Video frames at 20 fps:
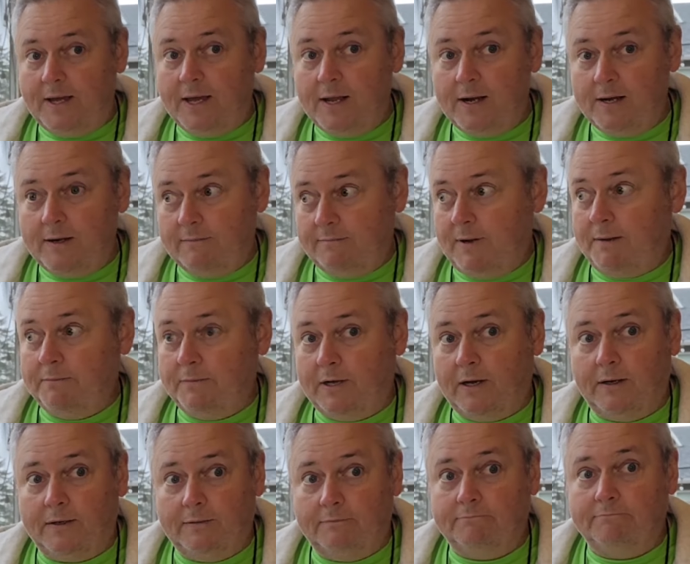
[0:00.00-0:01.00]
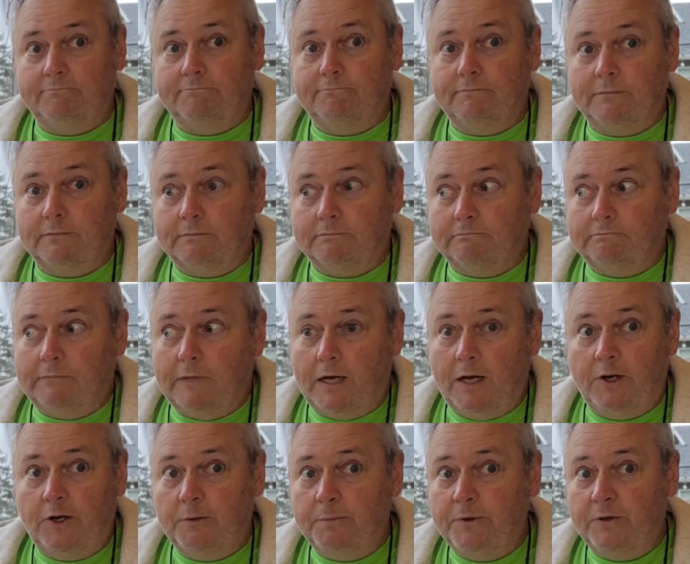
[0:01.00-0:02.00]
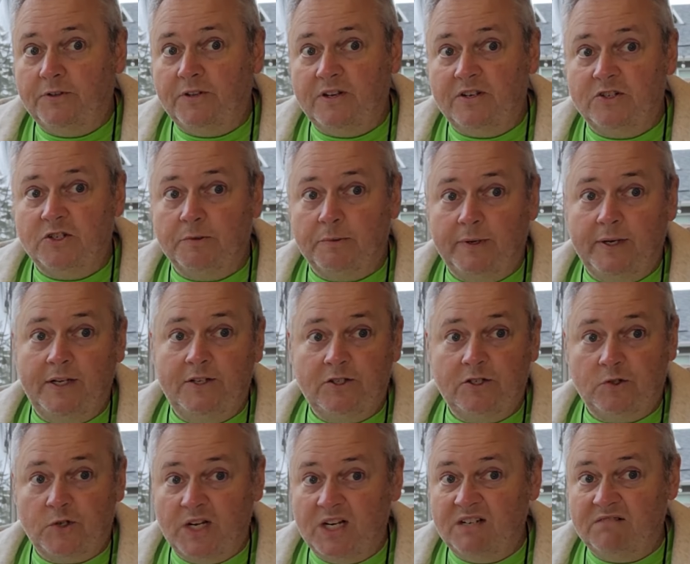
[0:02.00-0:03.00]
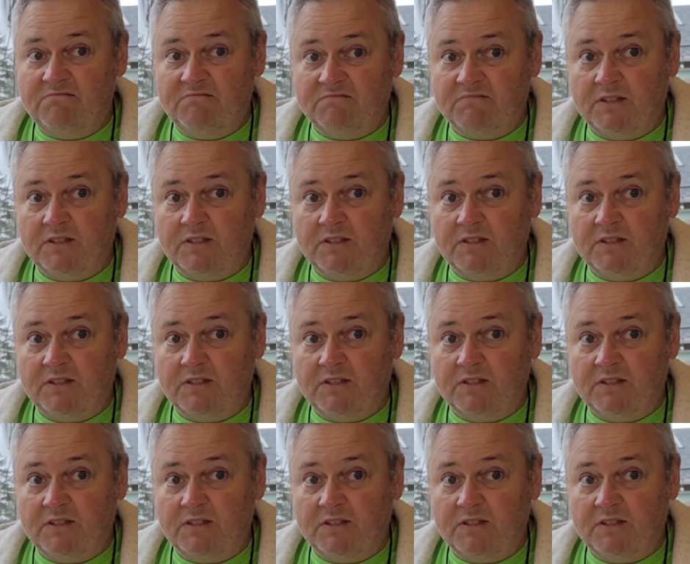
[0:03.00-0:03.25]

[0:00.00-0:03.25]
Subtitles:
and I'm talking 100% germination rate,